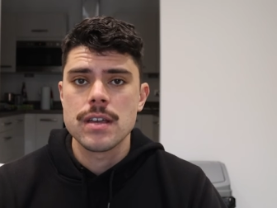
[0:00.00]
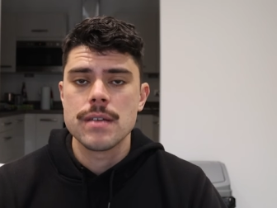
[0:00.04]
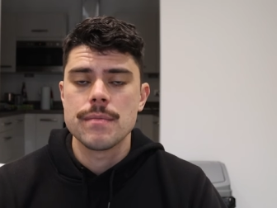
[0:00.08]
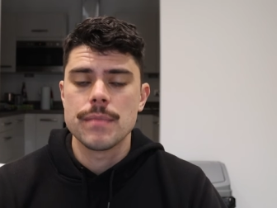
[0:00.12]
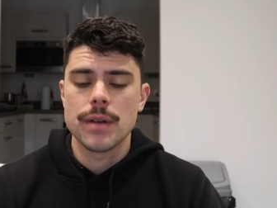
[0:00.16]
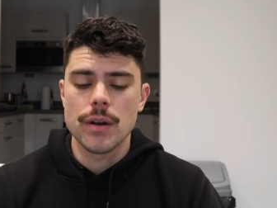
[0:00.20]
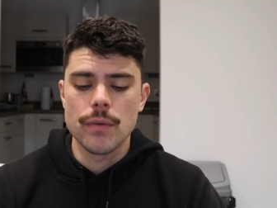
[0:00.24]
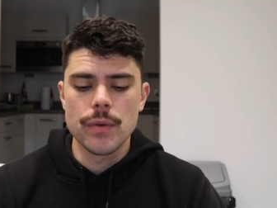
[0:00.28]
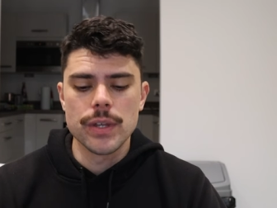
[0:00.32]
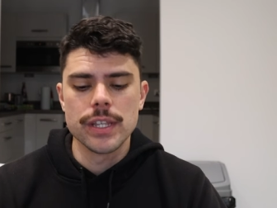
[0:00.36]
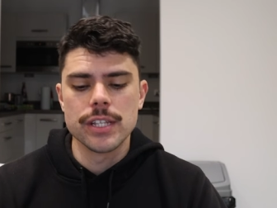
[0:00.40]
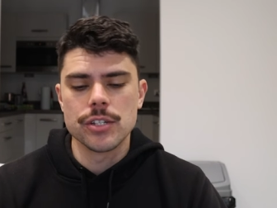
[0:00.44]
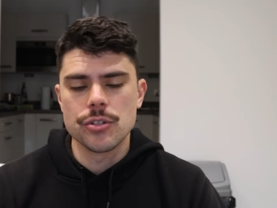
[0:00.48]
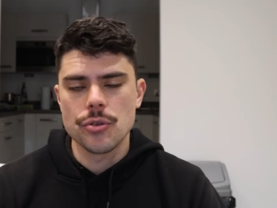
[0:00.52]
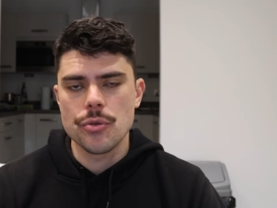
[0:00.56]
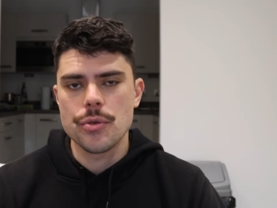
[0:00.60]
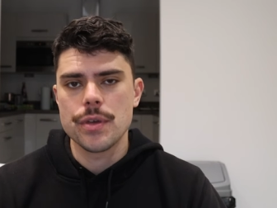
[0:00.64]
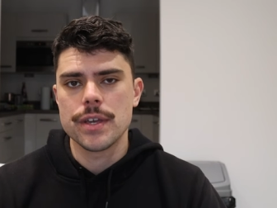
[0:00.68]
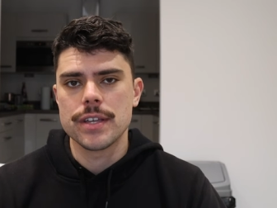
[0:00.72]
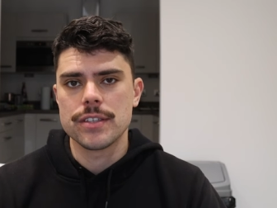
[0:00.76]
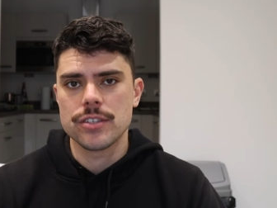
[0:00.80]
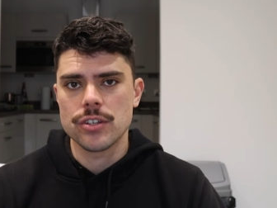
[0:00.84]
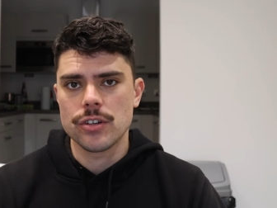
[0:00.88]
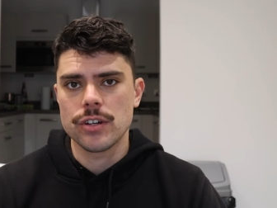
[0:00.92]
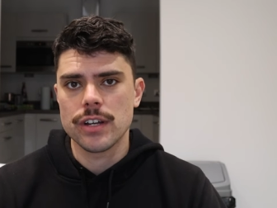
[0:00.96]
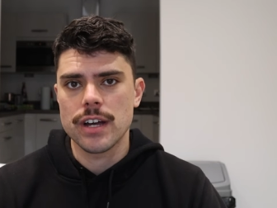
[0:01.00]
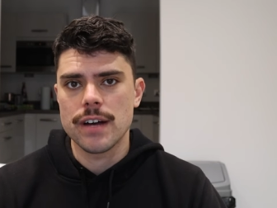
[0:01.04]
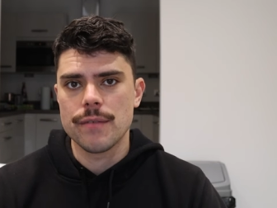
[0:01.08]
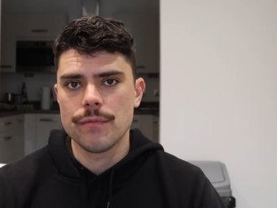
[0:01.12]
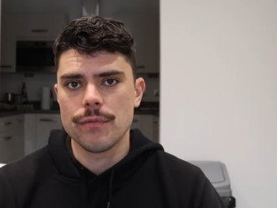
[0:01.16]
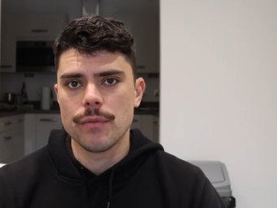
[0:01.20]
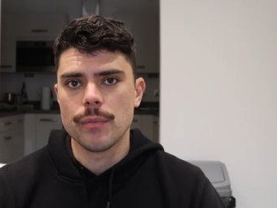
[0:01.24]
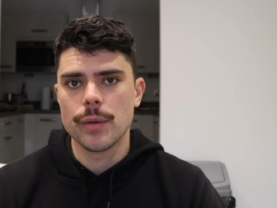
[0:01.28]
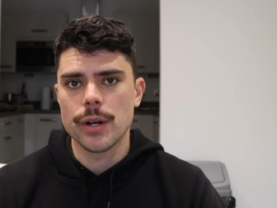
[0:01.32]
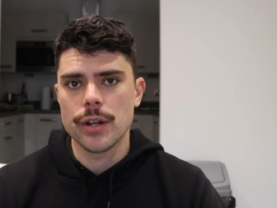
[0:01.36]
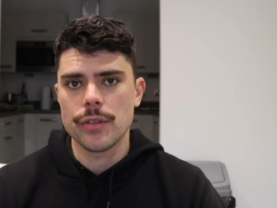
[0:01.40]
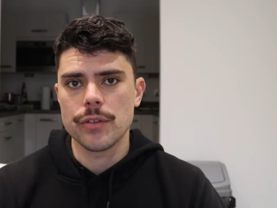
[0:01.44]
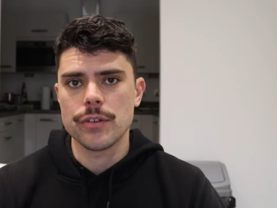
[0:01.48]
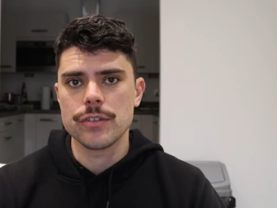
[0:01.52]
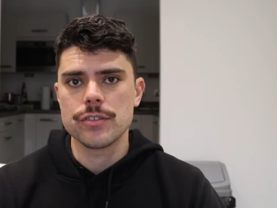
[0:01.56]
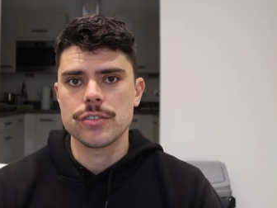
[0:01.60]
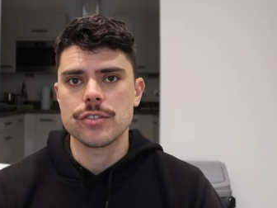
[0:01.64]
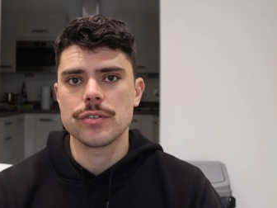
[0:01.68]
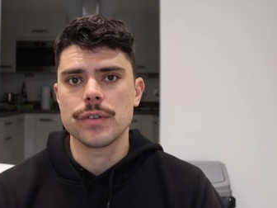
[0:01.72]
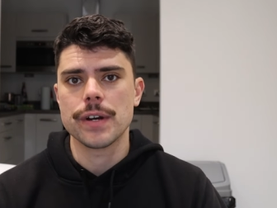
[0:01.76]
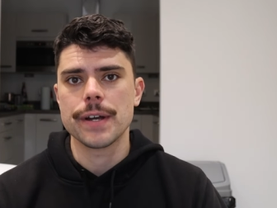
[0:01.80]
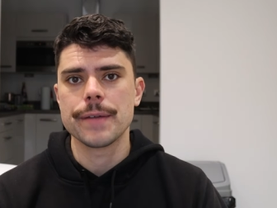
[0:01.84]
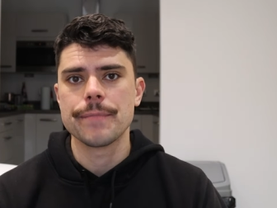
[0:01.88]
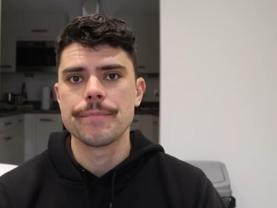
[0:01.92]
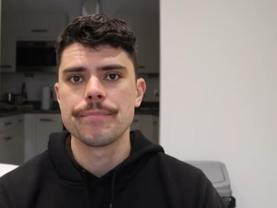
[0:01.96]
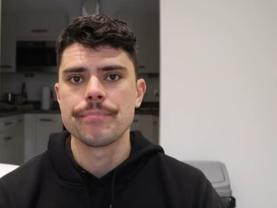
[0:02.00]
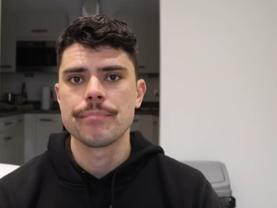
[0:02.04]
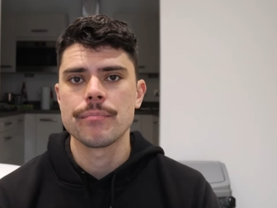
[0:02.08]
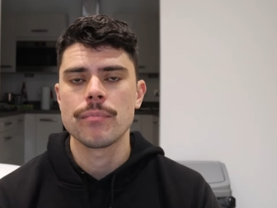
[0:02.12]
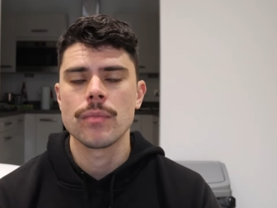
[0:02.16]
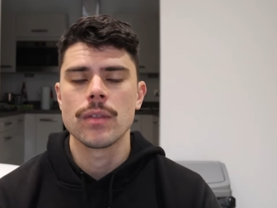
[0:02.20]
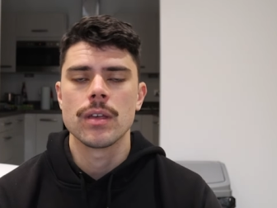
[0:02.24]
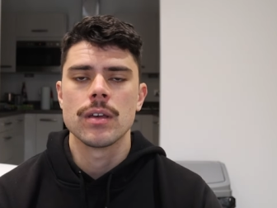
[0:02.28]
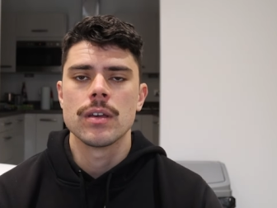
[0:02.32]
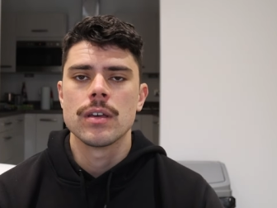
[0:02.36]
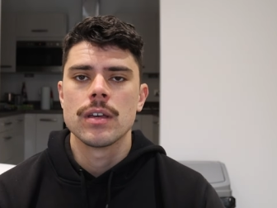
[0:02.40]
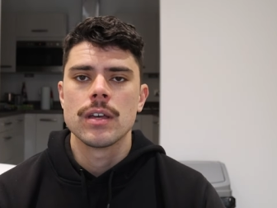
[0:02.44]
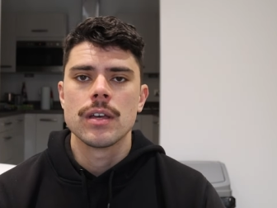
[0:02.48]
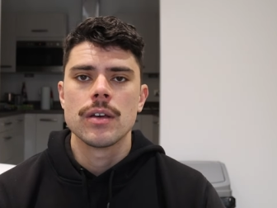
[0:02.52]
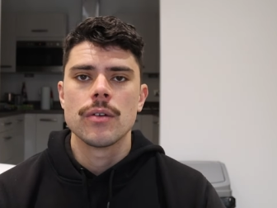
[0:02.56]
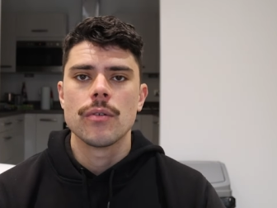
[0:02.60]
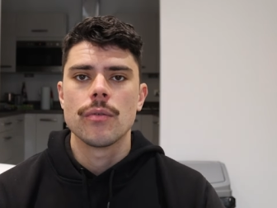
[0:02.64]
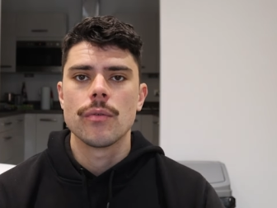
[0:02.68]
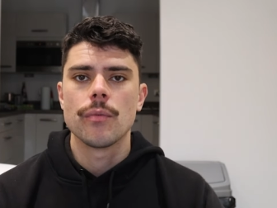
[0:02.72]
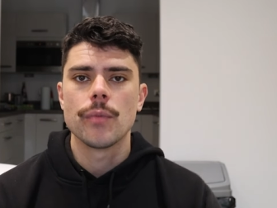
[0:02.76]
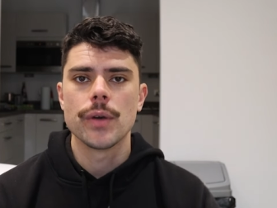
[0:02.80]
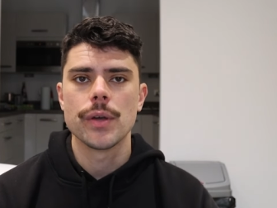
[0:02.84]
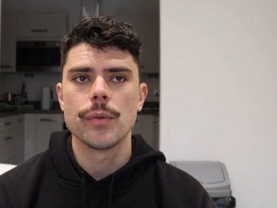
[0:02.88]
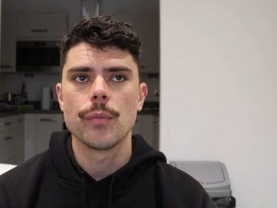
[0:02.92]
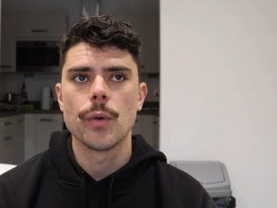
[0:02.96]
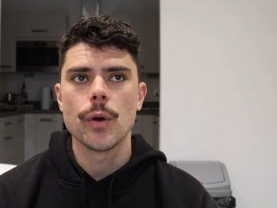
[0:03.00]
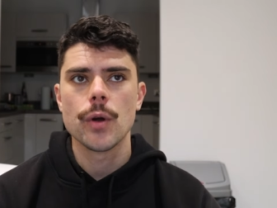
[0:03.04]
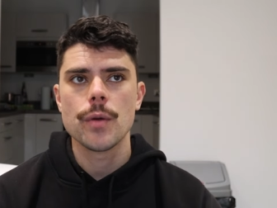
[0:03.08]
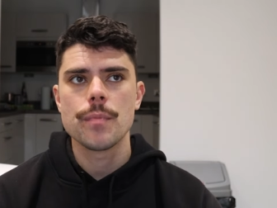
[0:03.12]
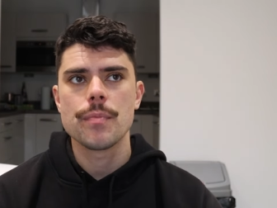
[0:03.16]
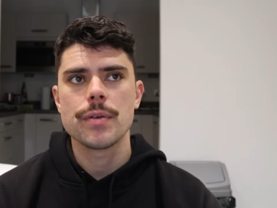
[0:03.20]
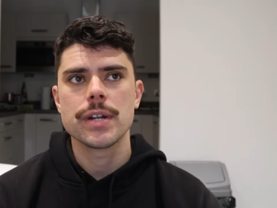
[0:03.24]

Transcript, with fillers: But I really do think it's got to come from one of those three. We were